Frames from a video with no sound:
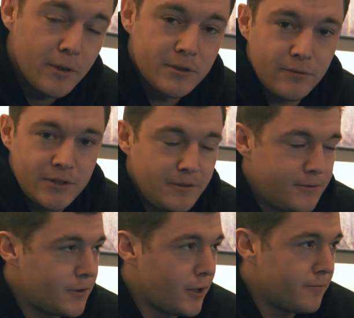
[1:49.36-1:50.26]
Whereas obviously
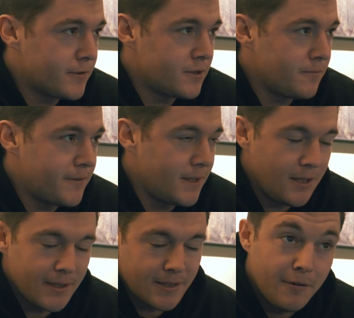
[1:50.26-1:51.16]
if you go for something
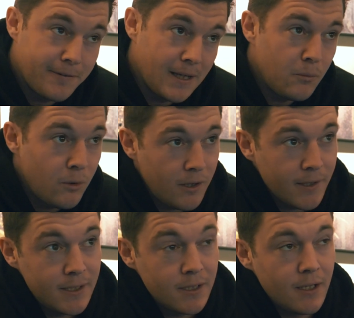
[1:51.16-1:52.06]
like a flat
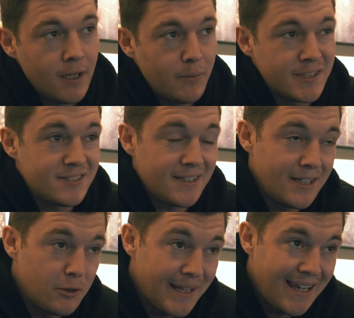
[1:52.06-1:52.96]
white, which is a
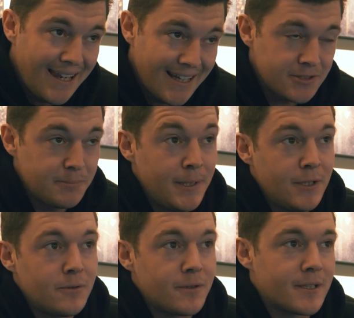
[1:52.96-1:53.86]
little bit less
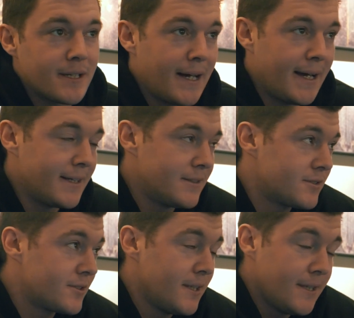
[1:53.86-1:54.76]
milk,
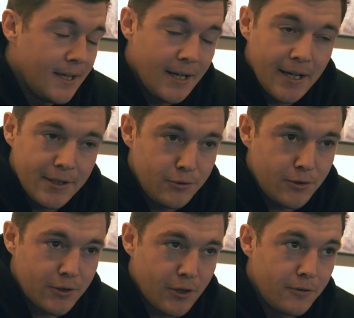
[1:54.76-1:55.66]
and you
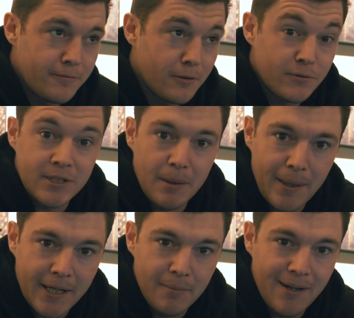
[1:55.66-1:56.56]
could go for obviously a
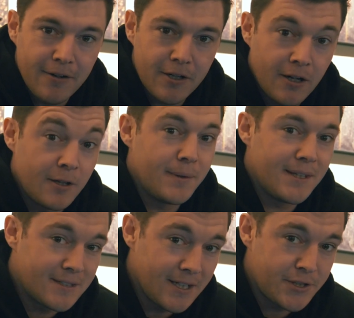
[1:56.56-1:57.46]
black Americano
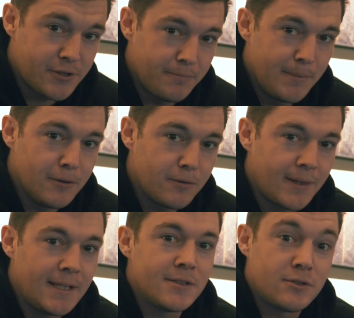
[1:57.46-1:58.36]
with a dash of
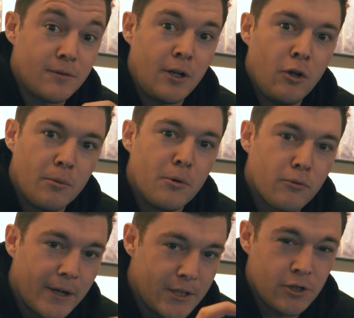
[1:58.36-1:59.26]
milk, then there's a lot
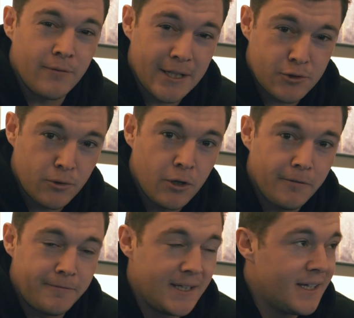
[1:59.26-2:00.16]
more ratio of actual
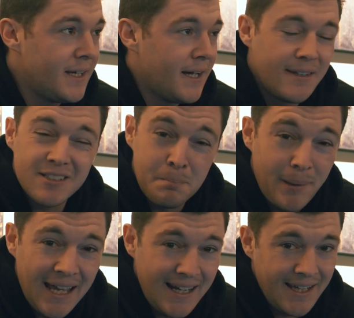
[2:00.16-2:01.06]
coffee, and there's
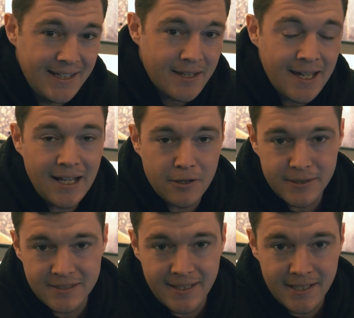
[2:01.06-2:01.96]
barely any
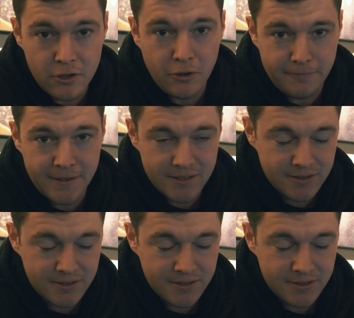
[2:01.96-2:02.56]
calories in coffee